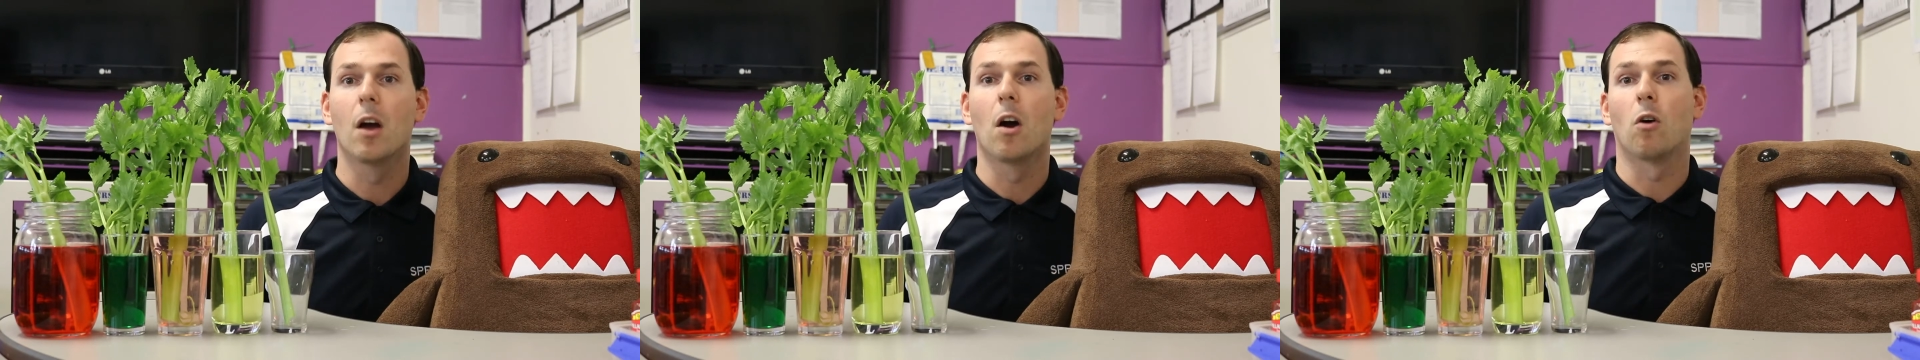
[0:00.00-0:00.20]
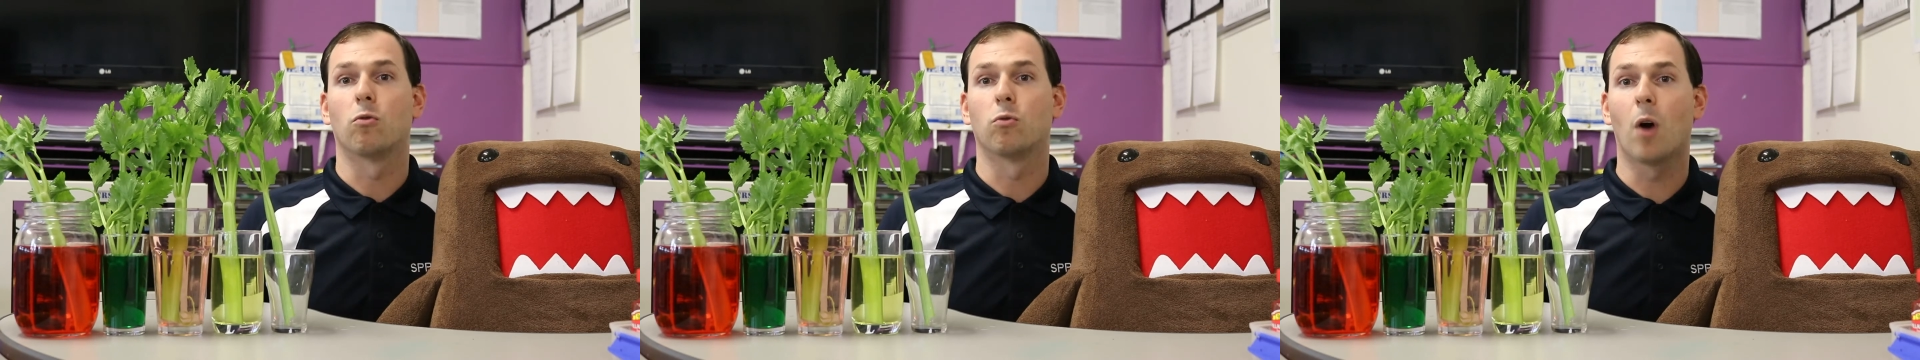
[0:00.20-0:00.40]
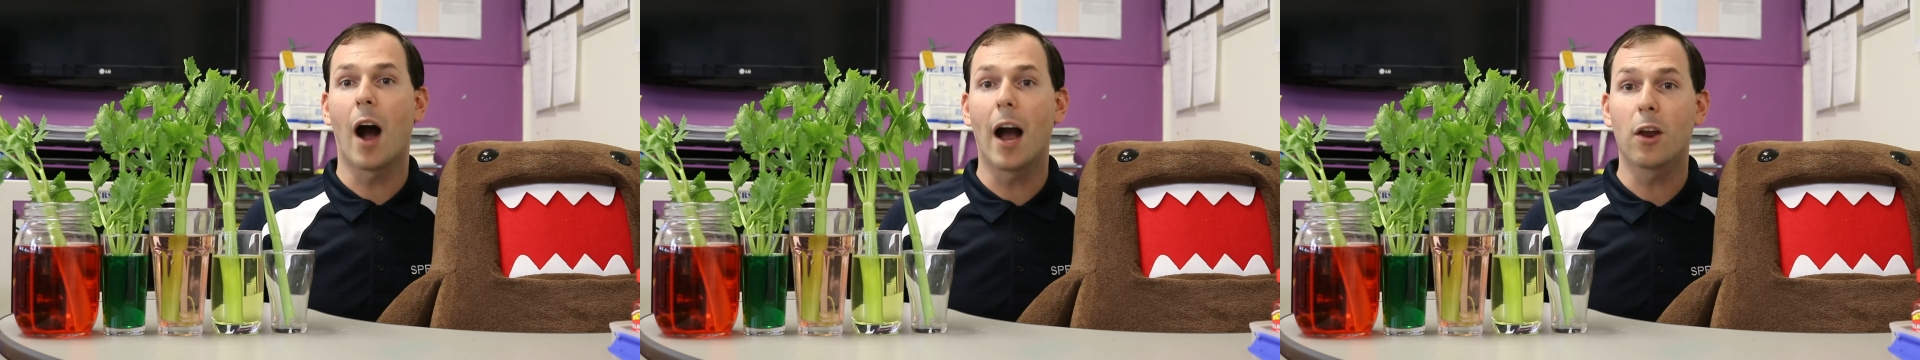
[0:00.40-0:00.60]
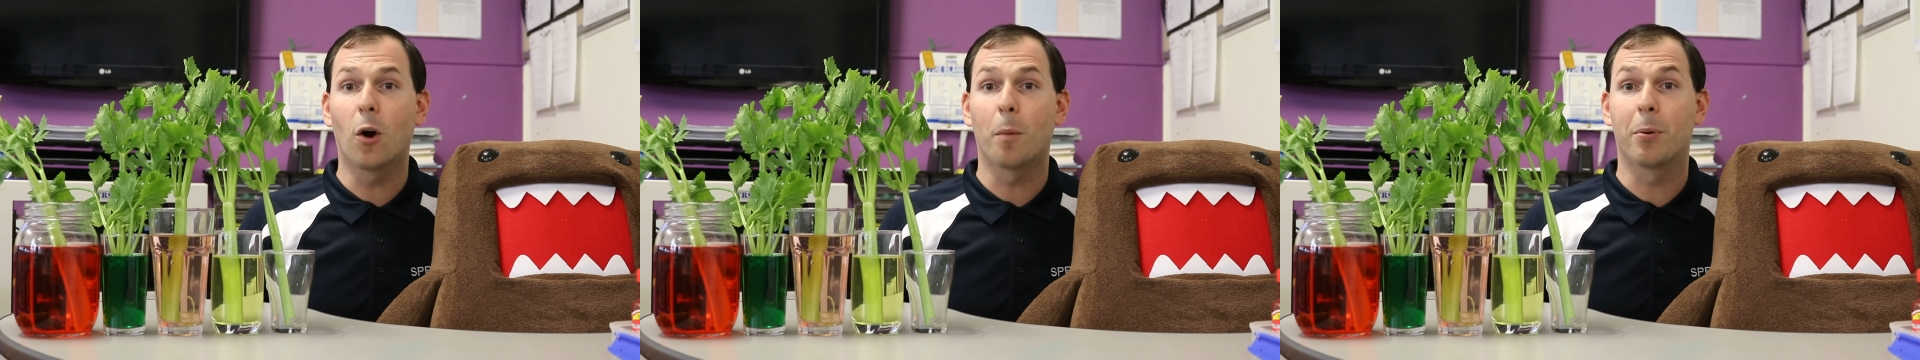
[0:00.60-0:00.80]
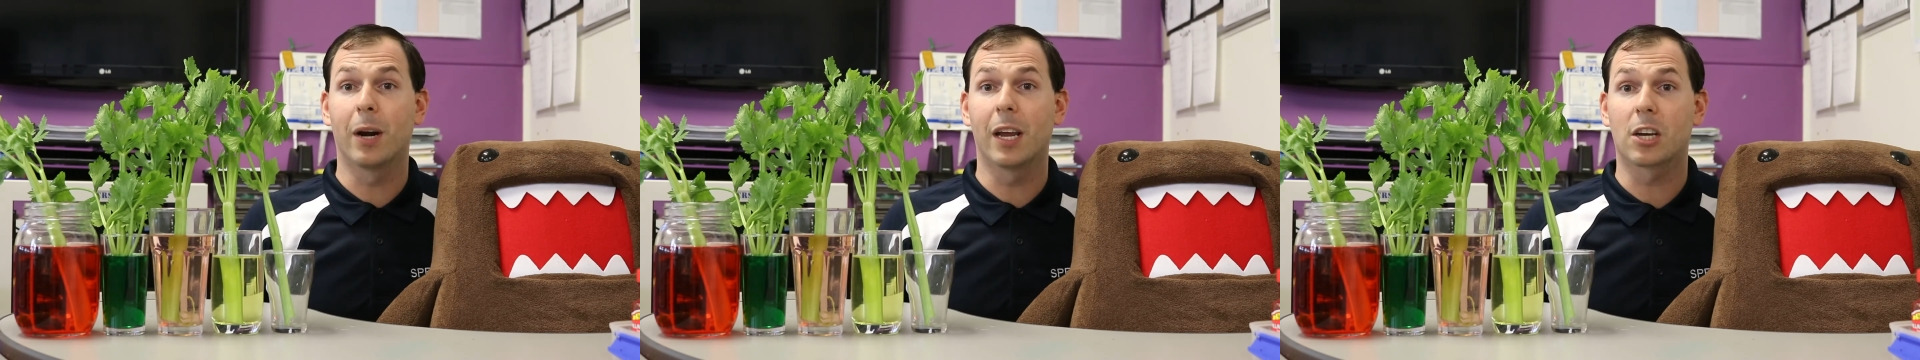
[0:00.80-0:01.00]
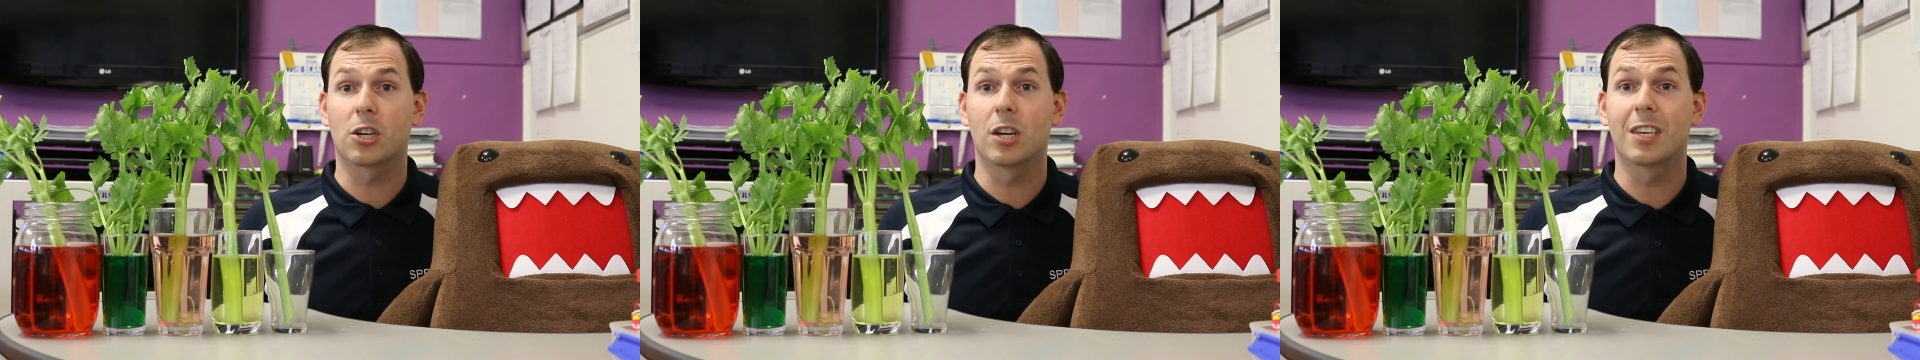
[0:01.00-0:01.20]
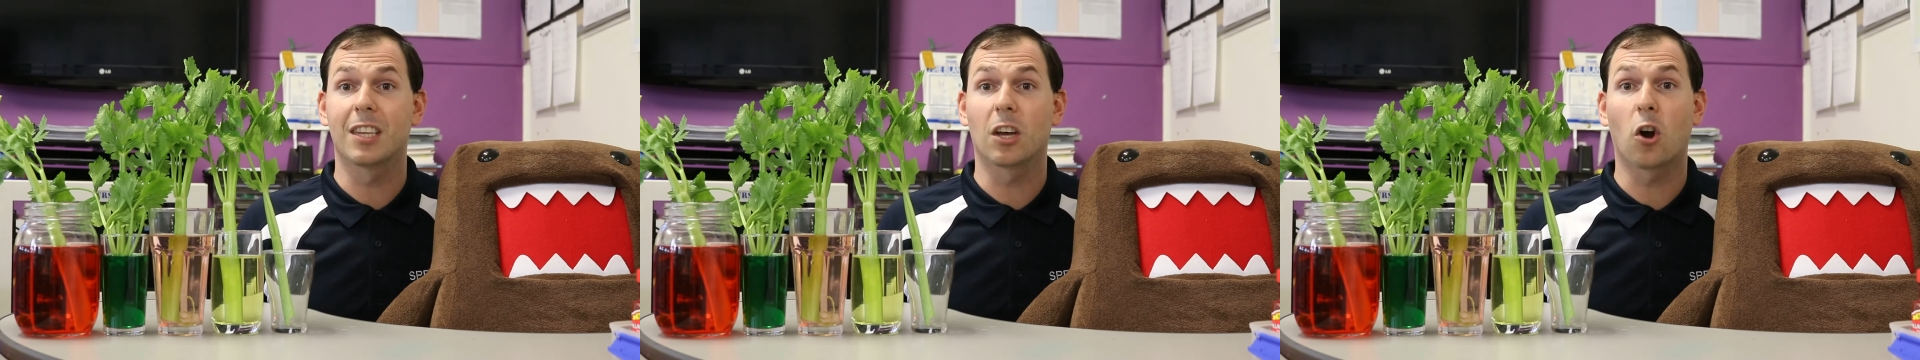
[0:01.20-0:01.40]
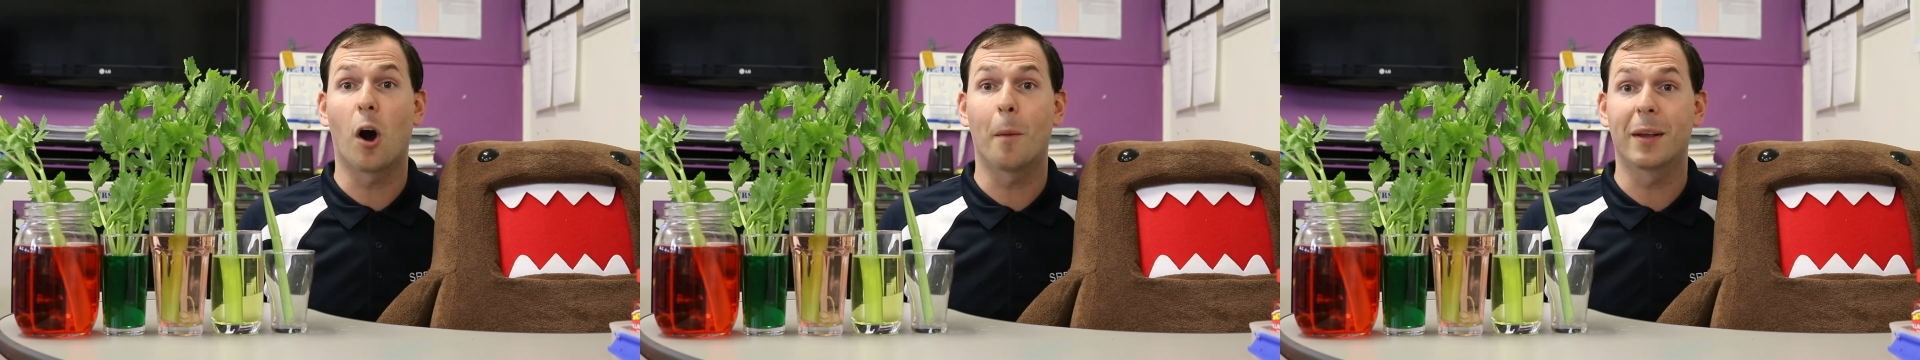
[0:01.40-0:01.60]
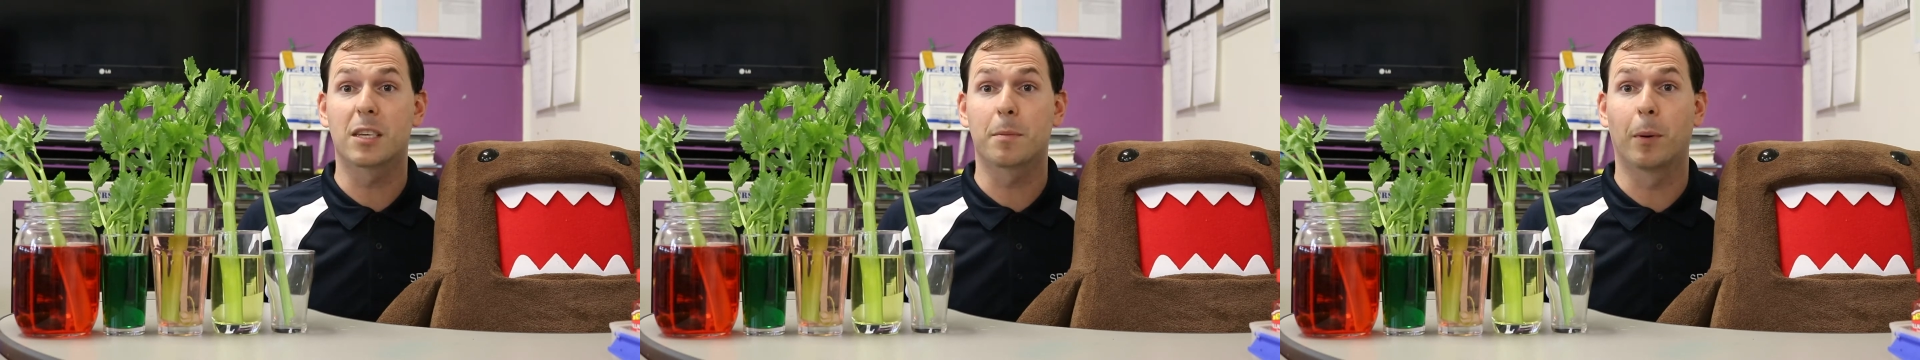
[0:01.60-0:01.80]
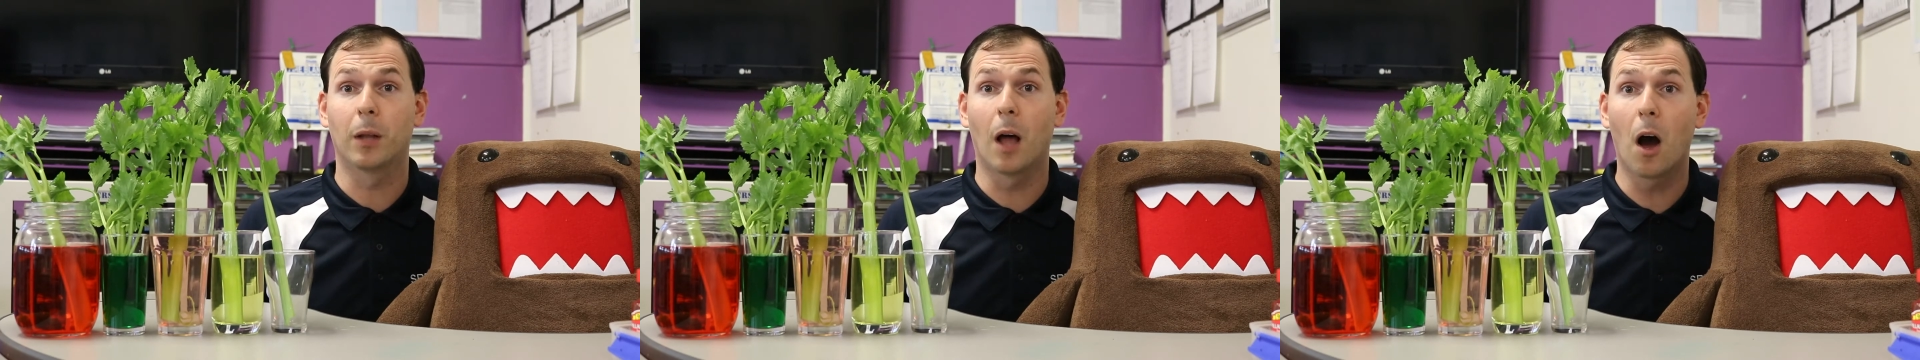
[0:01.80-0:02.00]
Write your predictions in the comments
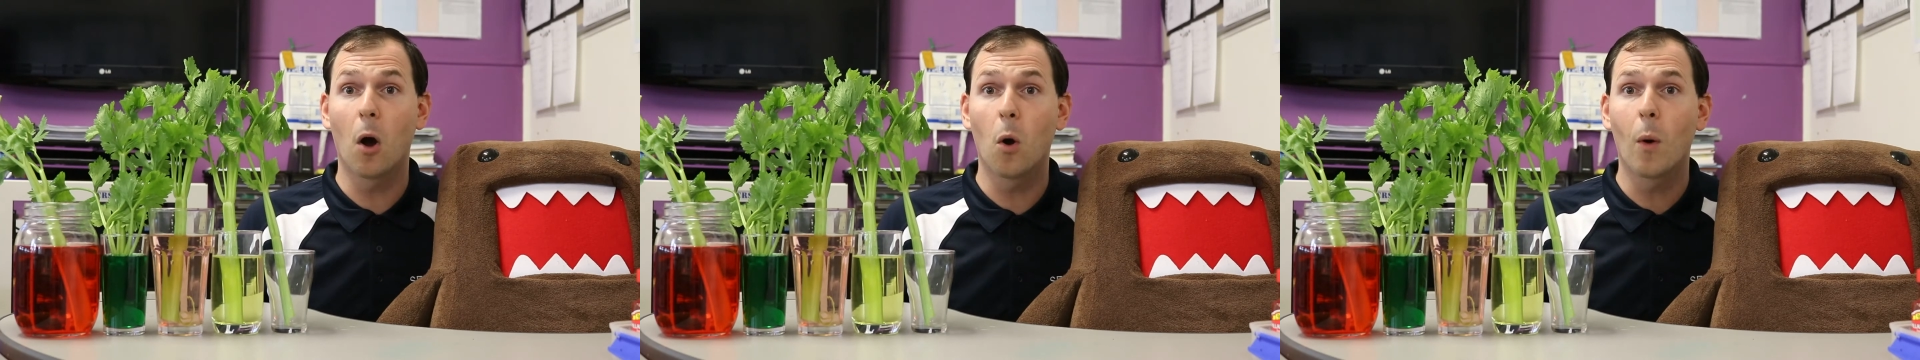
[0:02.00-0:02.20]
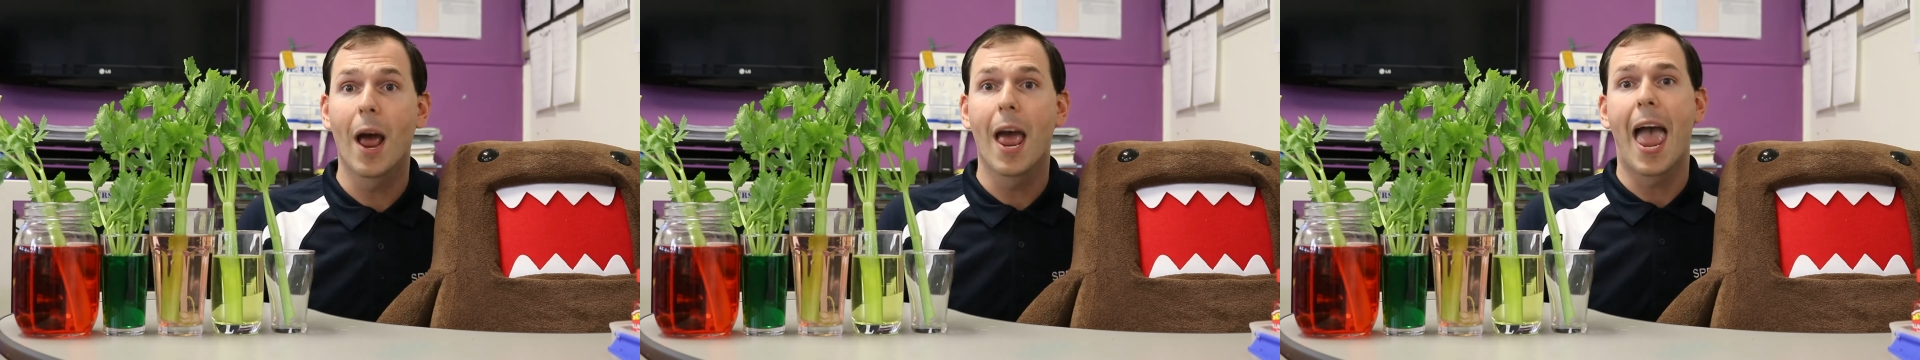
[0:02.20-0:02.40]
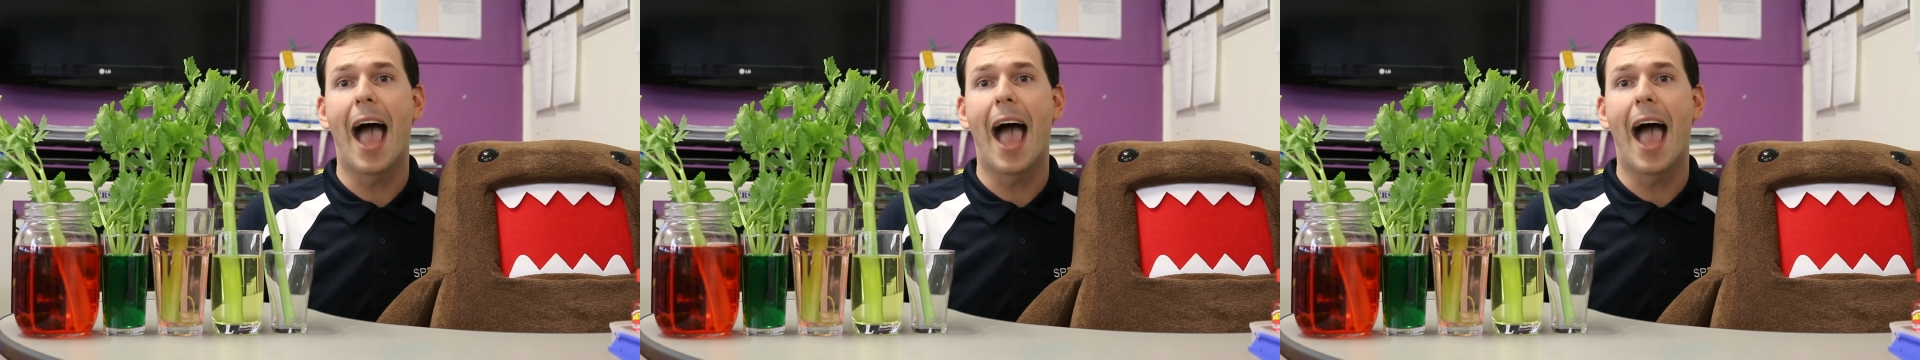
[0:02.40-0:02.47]
below,